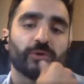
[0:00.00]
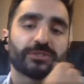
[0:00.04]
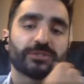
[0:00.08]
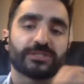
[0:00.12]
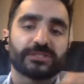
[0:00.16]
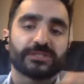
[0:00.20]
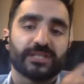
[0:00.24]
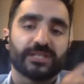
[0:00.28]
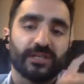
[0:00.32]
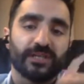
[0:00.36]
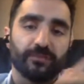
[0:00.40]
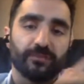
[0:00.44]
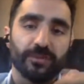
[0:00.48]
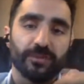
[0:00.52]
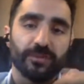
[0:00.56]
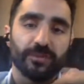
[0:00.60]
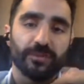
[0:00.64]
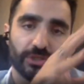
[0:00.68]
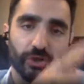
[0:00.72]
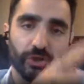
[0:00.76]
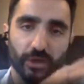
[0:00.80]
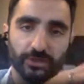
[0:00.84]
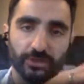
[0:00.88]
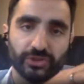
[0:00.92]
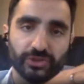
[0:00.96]
sustainability
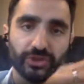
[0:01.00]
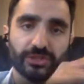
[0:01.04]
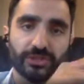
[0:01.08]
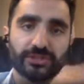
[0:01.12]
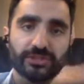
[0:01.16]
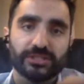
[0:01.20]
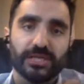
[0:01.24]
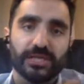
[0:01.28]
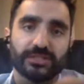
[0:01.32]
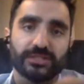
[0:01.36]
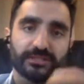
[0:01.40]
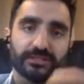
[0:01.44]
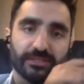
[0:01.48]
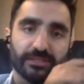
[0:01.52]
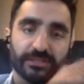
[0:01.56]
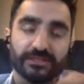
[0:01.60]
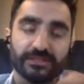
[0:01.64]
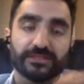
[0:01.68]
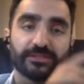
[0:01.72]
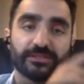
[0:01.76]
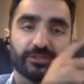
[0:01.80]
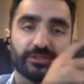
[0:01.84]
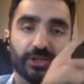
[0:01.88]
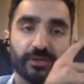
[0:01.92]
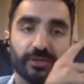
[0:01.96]
conscious as, as
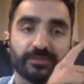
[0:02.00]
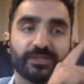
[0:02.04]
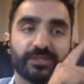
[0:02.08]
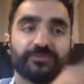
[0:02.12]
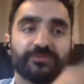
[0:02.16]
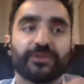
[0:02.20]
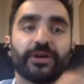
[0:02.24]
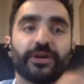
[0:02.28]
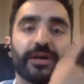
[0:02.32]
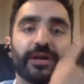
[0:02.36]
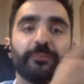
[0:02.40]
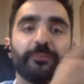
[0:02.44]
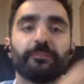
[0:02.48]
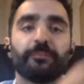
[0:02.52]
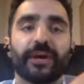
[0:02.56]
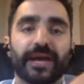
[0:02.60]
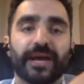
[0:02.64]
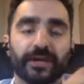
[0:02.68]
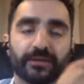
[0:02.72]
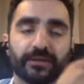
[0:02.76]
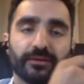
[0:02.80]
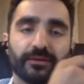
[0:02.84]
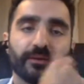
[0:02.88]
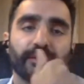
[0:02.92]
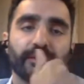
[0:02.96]
in terms of their
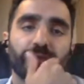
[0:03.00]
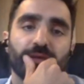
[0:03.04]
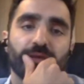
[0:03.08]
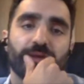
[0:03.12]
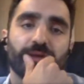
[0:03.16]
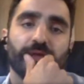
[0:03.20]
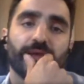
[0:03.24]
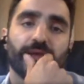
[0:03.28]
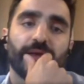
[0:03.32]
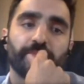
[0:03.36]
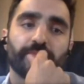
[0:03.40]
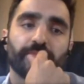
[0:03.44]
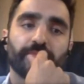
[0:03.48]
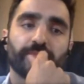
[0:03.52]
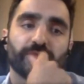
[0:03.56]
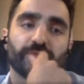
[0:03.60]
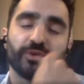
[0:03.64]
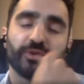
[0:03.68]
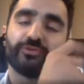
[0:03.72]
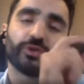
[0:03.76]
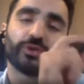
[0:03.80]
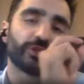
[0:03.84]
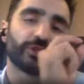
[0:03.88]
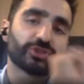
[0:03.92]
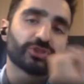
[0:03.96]
impact. So
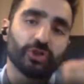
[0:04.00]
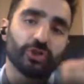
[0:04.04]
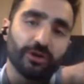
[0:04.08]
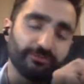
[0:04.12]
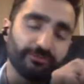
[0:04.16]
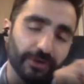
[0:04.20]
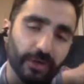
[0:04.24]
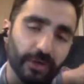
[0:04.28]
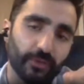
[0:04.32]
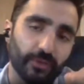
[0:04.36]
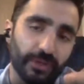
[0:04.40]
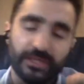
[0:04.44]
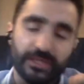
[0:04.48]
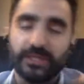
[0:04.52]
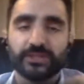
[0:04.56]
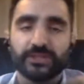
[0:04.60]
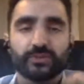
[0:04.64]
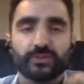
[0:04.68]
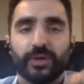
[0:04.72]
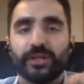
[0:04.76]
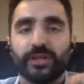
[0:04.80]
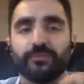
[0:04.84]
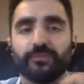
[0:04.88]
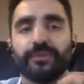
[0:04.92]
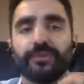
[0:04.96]
if you just talk very quickly as
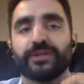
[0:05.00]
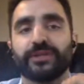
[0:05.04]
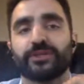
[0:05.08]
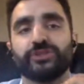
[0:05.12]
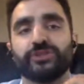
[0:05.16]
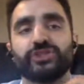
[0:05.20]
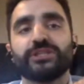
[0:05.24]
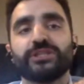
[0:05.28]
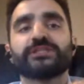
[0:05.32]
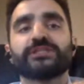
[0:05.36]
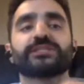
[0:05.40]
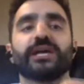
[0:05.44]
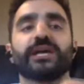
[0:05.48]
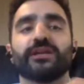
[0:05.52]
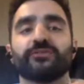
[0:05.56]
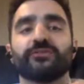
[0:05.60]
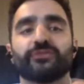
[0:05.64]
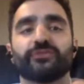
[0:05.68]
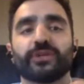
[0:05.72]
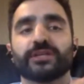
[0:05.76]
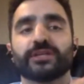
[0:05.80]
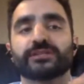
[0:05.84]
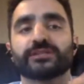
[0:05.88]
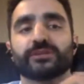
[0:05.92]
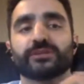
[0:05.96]
well about the G side of
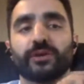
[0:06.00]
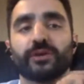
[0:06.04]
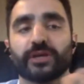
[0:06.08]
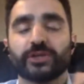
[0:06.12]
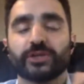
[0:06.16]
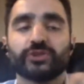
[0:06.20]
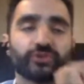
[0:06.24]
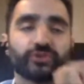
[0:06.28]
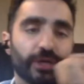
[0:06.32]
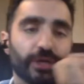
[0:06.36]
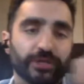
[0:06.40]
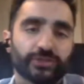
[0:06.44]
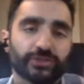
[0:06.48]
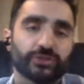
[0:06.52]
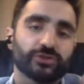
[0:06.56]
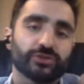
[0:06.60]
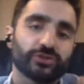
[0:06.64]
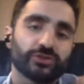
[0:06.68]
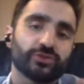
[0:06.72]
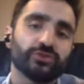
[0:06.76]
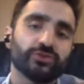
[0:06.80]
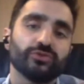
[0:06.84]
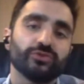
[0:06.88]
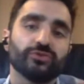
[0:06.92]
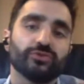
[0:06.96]
things, how can treasurers
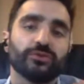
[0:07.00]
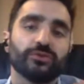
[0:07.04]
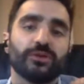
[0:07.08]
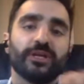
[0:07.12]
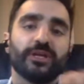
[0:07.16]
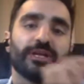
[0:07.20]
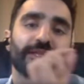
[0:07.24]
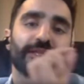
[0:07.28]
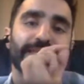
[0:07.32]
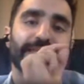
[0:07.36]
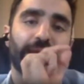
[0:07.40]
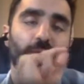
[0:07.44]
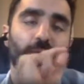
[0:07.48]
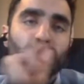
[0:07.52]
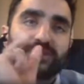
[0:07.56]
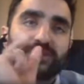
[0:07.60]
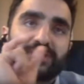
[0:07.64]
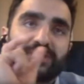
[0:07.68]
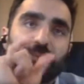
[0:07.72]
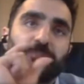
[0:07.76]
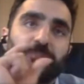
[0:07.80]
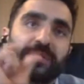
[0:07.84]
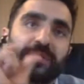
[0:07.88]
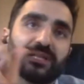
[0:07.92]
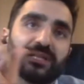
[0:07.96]
do that will
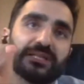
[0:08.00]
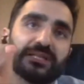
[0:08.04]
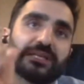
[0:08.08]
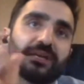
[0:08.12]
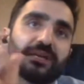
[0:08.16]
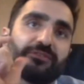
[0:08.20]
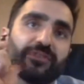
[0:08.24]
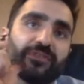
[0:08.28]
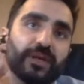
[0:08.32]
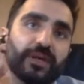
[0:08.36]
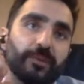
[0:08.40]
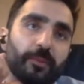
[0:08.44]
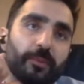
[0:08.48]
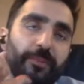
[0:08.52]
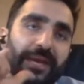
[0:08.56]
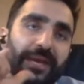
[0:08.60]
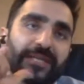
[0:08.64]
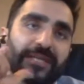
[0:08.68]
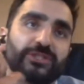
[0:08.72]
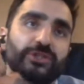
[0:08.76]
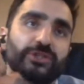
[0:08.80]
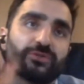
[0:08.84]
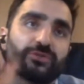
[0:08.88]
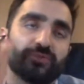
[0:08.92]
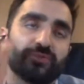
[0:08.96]
typically give them a
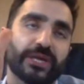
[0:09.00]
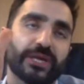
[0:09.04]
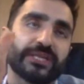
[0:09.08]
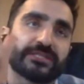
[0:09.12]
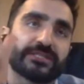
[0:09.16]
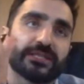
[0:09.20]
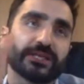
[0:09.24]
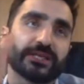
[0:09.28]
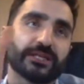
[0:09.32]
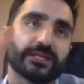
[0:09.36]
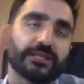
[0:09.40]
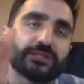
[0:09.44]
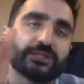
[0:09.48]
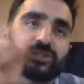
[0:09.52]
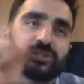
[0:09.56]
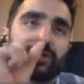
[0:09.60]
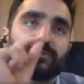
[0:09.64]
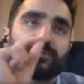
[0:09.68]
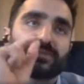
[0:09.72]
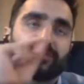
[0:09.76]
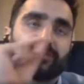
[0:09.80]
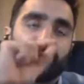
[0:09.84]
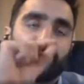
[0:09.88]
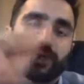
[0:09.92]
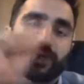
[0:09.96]
better rating in
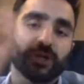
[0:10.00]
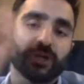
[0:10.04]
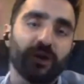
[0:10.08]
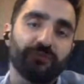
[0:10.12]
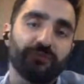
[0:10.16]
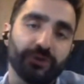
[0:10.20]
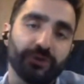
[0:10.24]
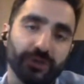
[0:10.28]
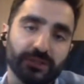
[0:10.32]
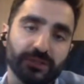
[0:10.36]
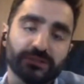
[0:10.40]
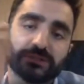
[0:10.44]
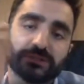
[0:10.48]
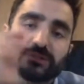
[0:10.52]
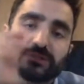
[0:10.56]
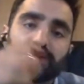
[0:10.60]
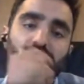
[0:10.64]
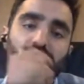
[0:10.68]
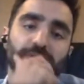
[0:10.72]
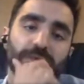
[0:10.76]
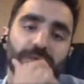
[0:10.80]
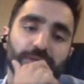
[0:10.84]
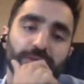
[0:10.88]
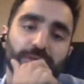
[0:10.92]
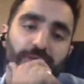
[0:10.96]
terms of their governance.
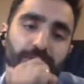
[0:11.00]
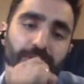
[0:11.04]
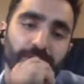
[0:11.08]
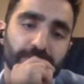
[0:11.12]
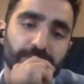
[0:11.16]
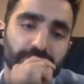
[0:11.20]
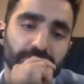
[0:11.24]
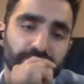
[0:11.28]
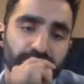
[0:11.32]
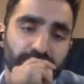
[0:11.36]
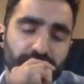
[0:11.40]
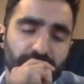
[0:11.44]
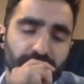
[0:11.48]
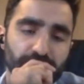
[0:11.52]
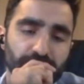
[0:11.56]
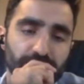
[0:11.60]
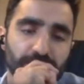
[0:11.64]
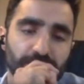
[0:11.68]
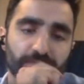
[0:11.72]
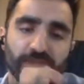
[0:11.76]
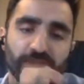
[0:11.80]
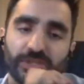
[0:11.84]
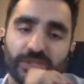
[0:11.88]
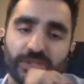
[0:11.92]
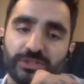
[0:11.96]

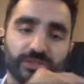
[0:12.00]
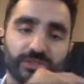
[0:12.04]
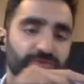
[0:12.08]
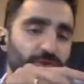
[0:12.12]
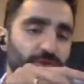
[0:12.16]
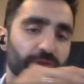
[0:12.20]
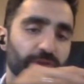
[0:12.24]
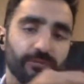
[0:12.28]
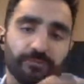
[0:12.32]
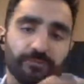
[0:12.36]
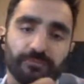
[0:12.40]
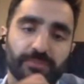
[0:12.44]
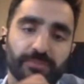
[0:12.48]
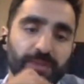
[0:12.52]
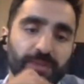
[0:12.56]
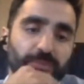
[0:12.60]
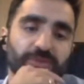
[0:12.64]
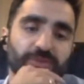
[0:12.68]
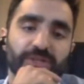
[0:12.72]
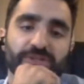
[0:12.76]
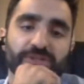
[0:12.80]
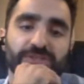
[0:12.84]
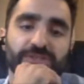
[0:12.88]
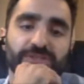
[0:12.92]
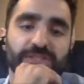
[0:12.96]
Just for the people
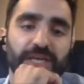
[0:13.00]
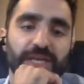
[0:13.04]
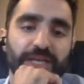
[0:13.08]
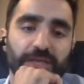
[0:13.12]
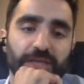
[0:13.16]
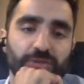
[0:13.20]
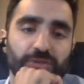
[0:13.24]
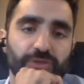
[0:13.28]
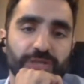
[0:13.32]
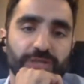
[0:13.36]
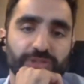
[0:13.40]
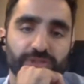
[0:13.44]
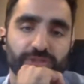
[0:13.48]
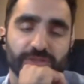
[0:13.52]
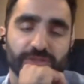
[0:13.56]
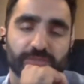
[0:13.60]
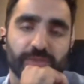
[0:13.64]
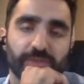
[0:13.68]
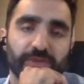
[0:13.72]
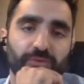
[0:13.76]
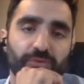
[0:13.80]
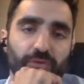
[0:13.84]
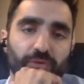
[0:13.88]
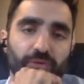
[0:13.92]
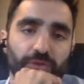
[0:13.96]
to understand how treasurers
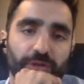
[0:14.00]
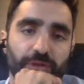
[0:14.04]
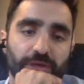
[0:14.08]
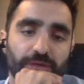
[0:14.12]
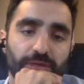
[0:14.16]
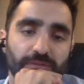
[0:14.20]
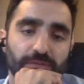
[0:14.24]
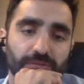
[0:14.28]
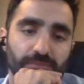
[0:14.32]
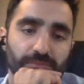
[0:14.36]
play a role there.